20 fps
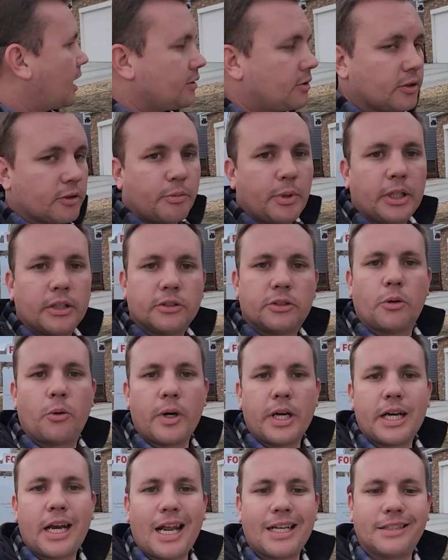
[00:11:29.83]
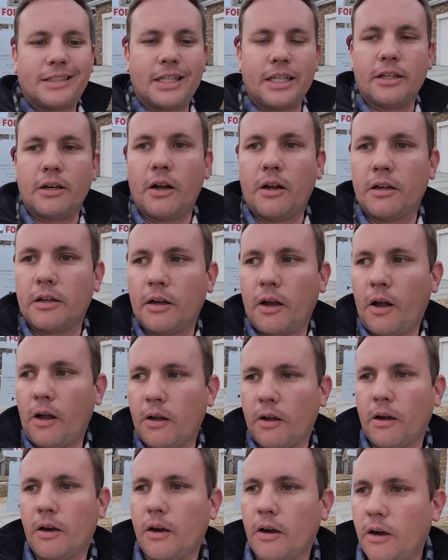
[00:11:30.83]
was built in 2019.
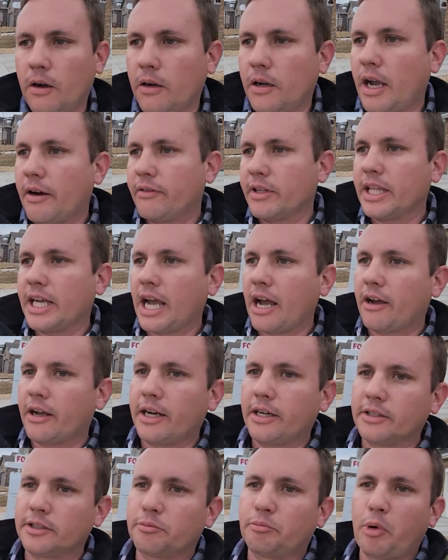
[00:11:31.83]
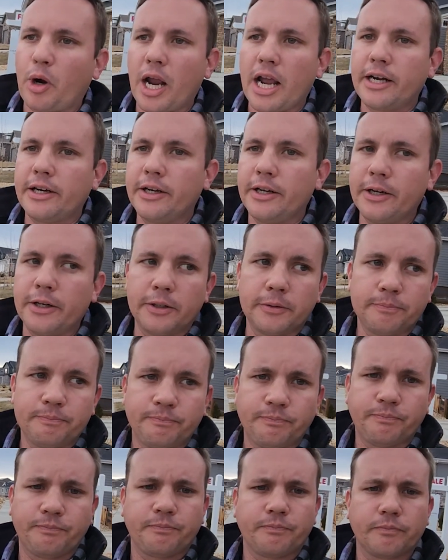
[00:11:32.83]
Everything out here is brand new.
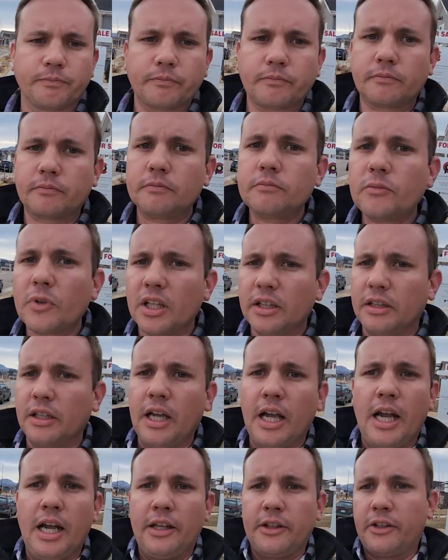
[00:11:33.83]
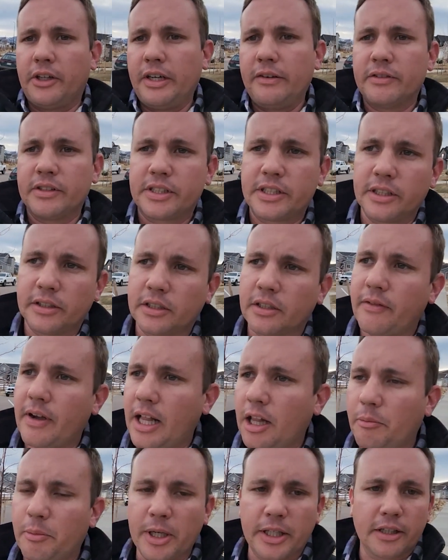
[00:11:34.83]
They're even still
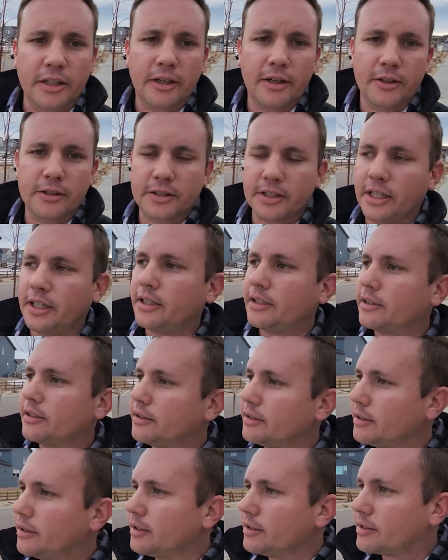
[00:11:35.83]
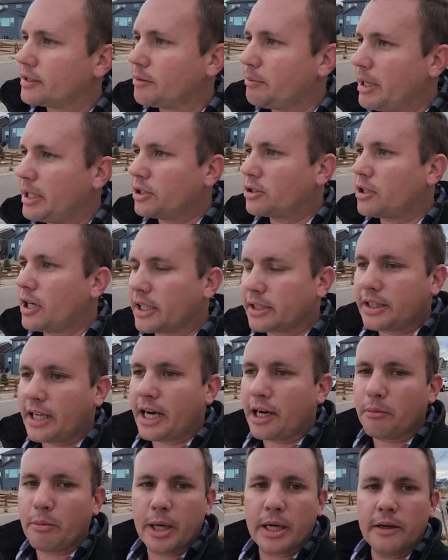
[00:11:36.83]
developing. There goes a cement truck there.
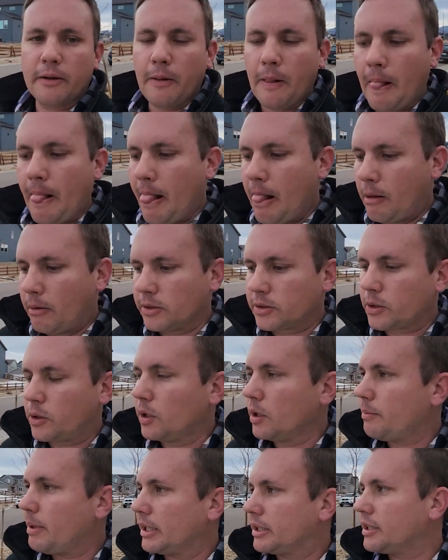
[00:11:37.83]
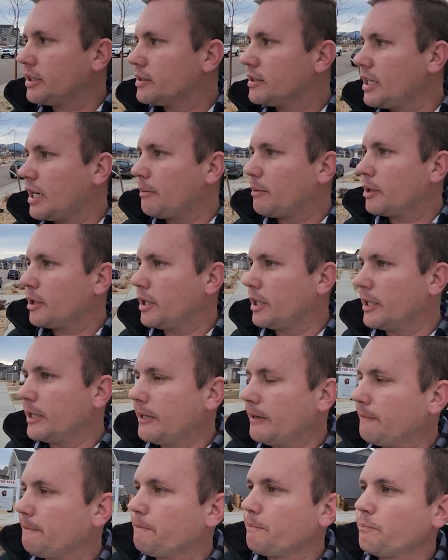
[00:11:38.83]
But what's cool about this neighborhood,
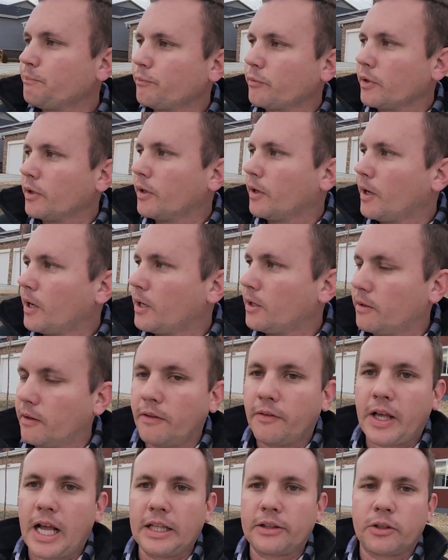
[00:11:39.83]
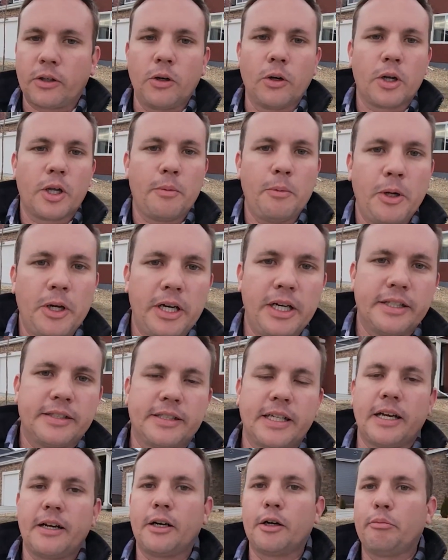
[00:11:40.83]
you know, they've got their own community
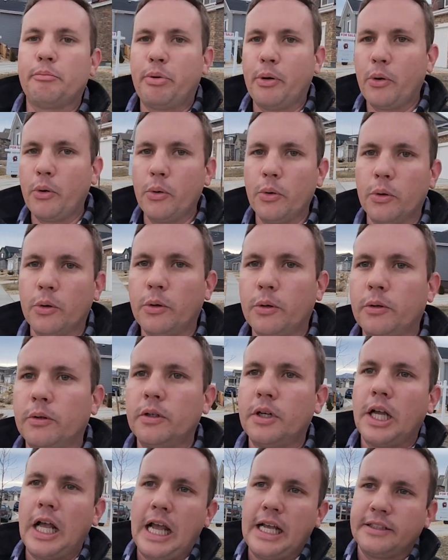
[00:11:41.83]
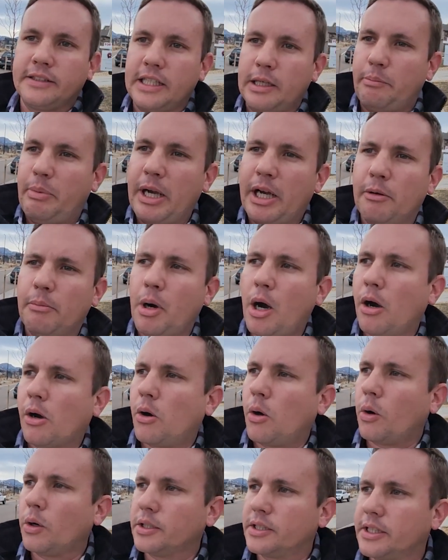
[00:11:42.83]
center, pool, see pickleball
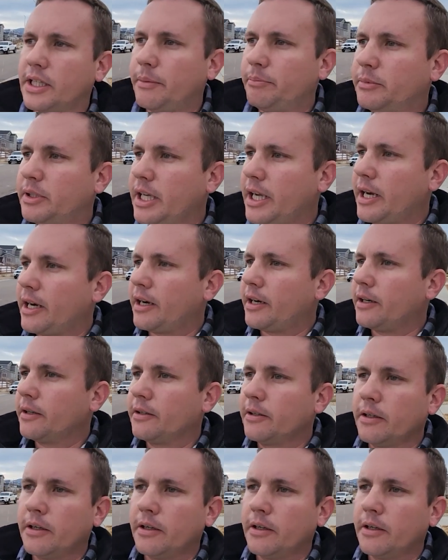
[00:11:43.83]
courts up there,